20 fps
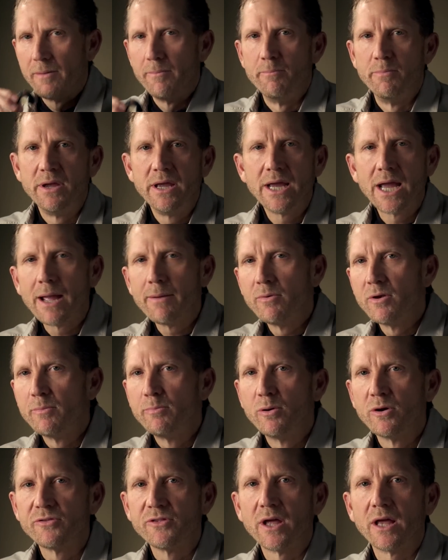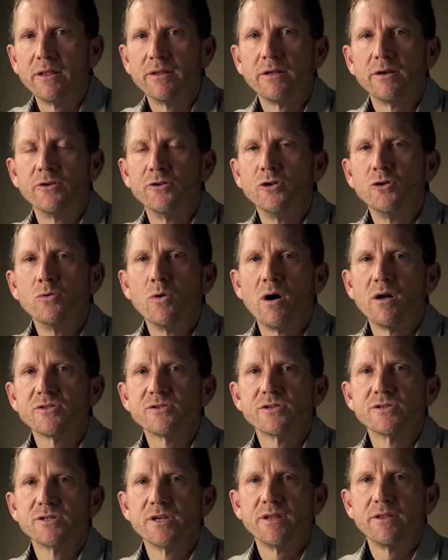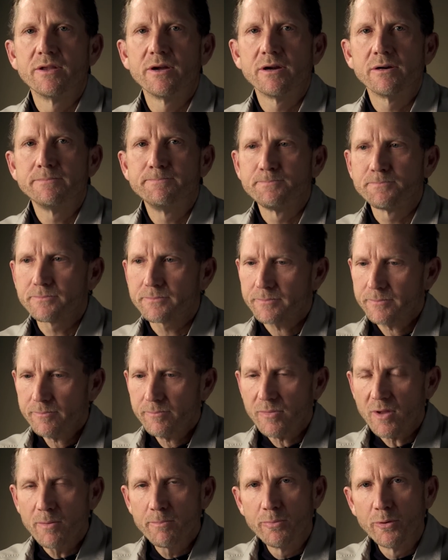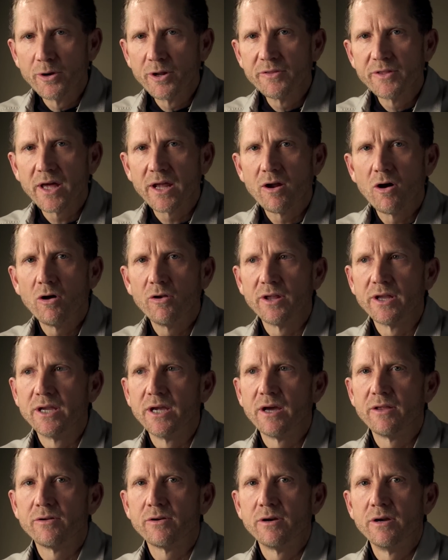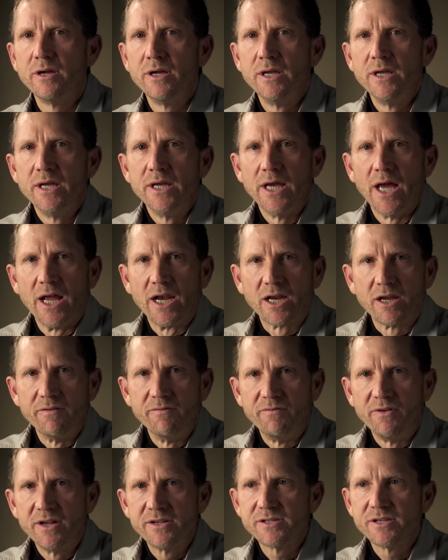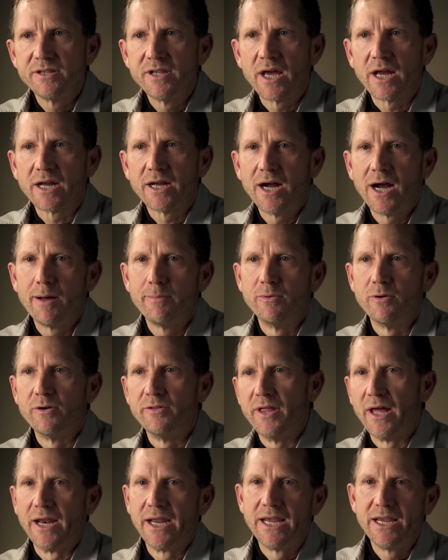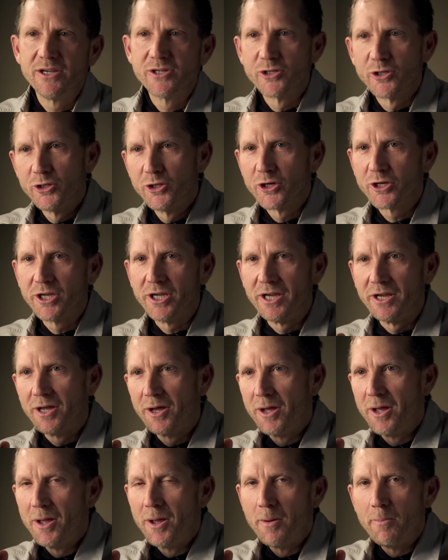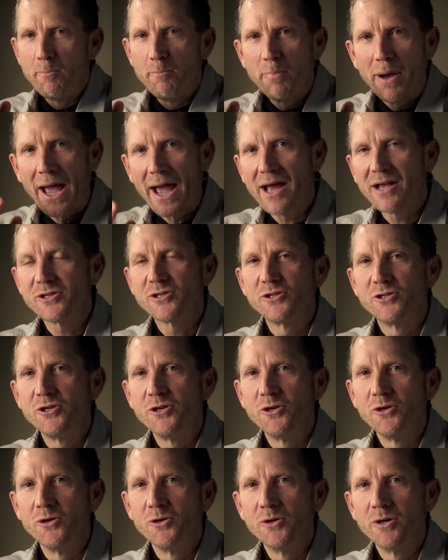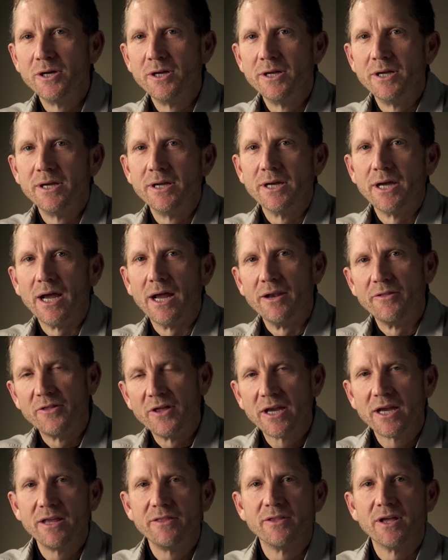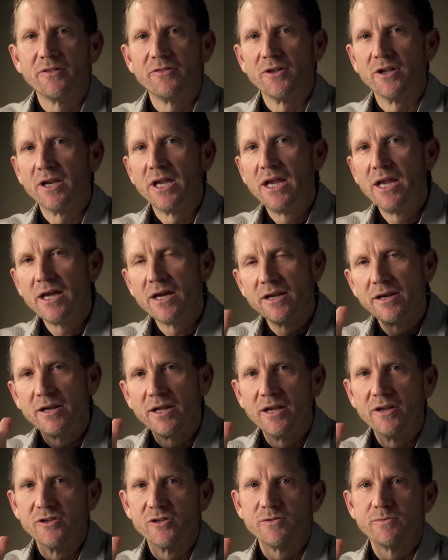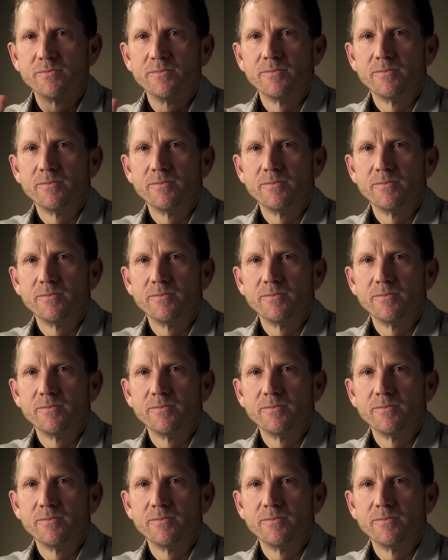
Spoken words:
Being able to put that little nuances in there, putting that all together, and convincing that gobbler that he's looking past you and thinking that the hen is